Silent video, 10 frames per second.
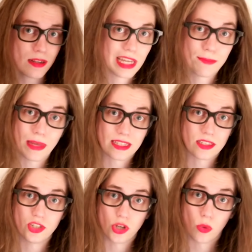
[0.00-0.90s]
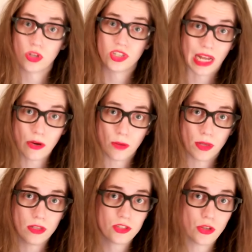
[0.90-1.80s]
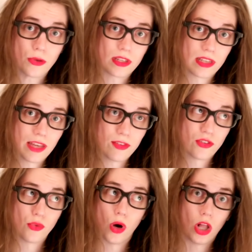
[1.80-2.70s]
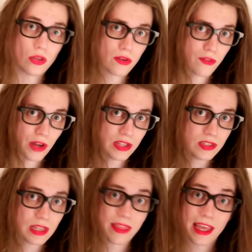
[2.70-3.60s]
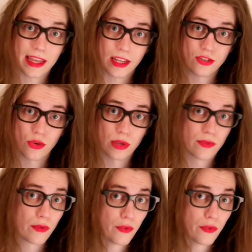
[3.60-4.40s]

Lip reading: It makes the show shareable, so you can give it to all your friends and they can enjoy it for